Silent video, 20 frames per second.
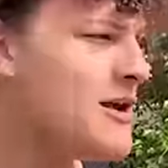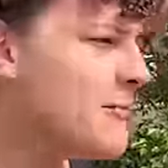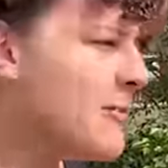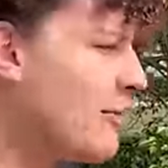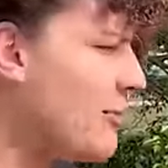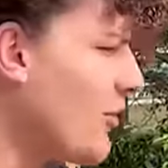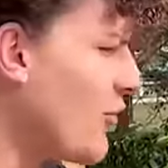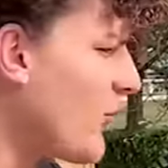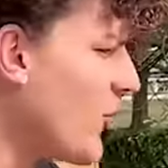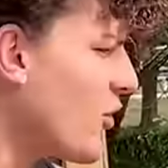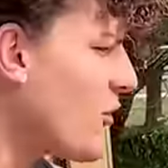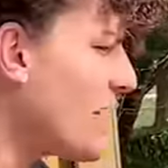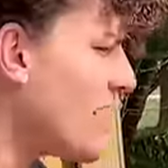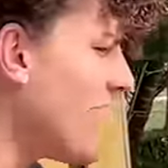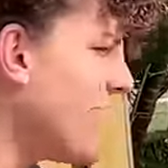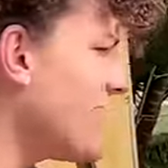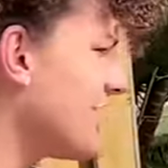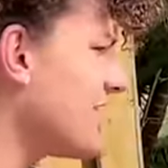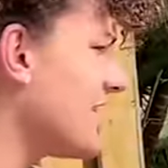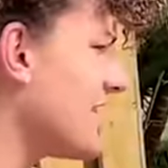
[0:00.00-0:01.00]
But before we
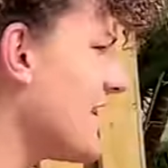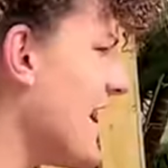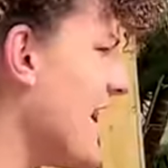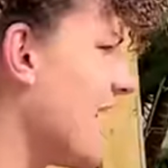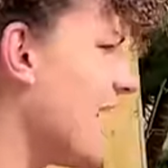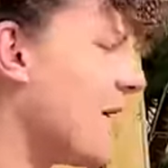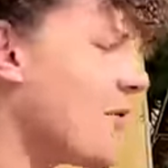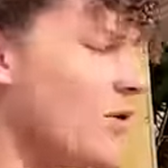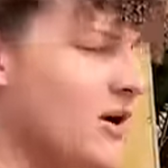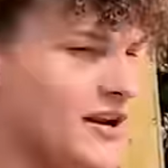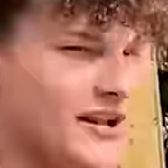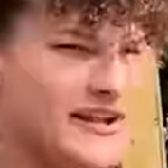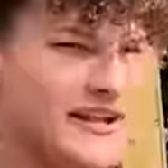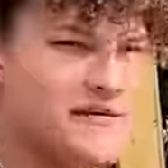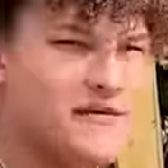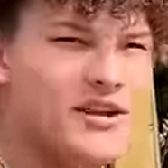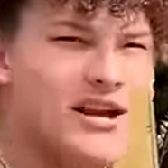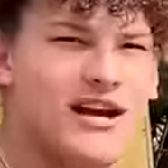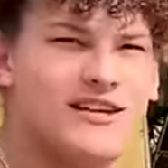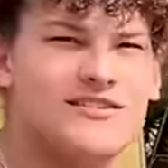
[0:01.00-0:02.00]
get into that, I want to
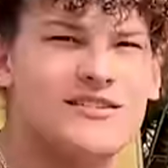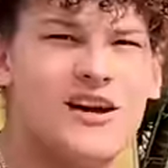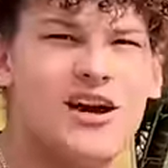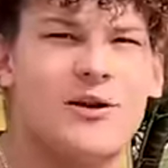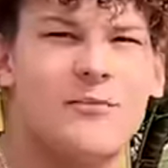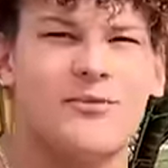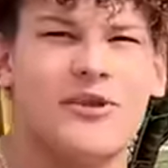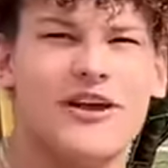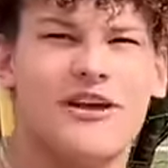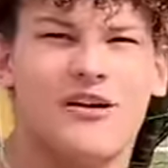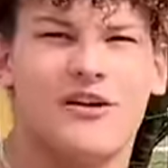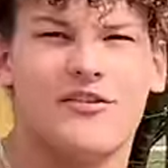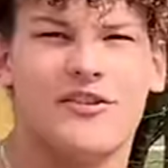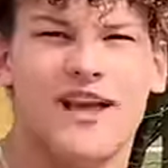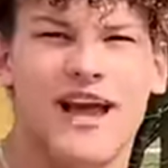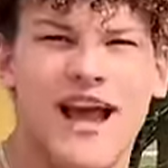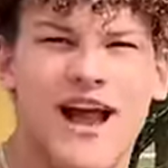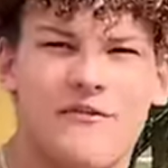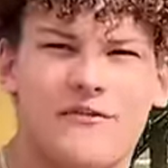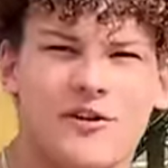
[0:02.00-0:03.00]
give you guys an update on
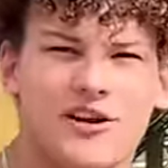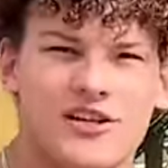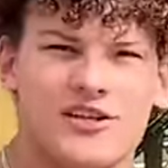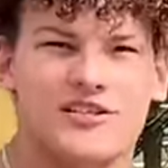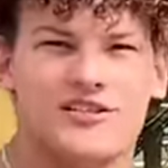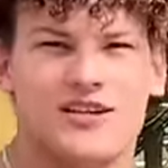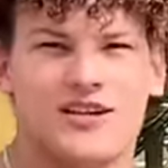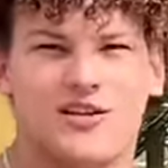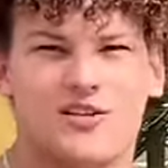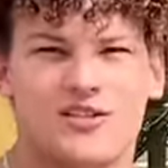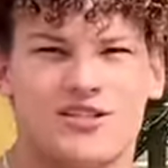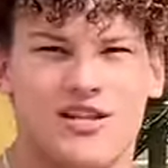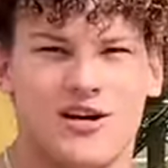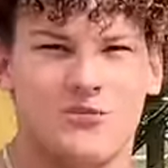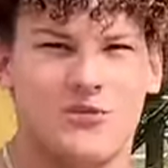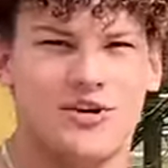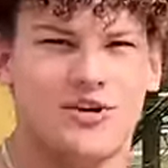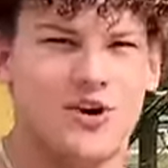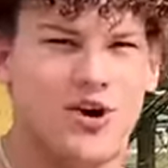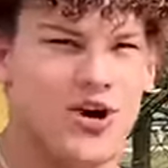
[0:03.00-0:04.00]
the African cichlids
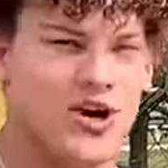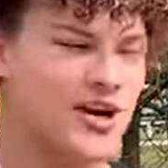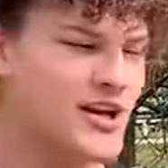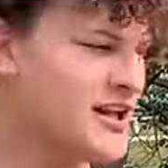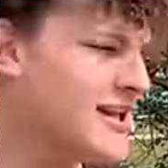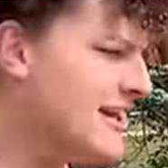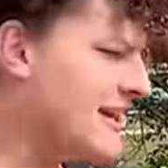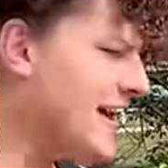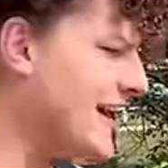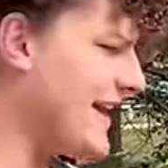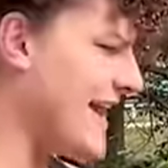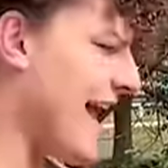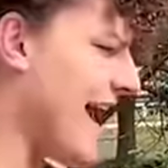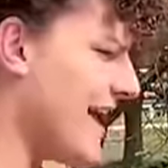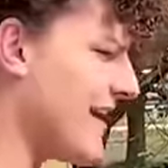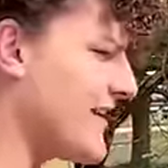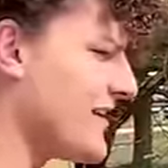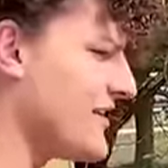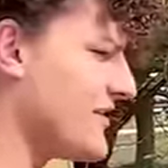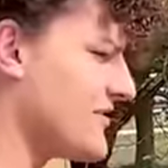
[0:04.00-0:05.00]
that we caught and
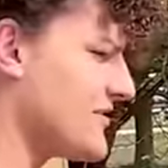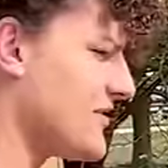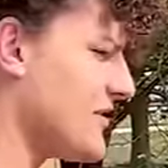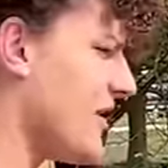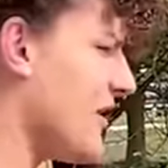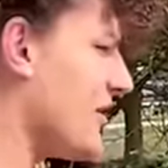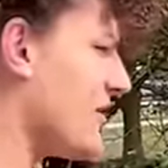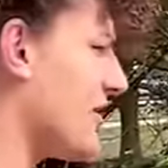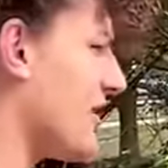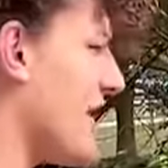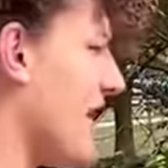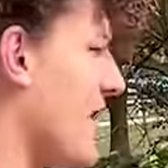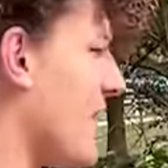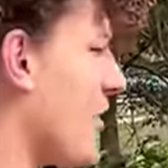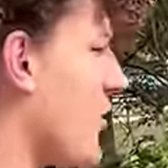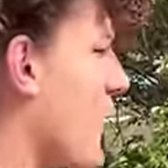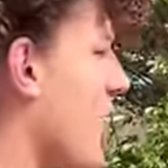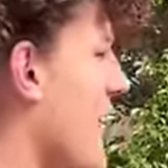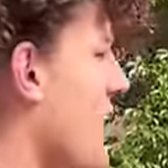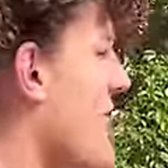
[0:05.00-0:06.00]
added into the 100-gallon
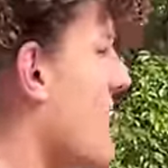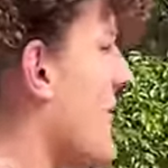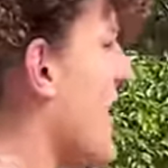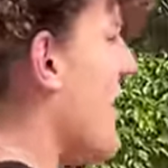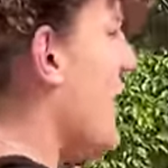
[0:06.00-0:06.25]
aquarium.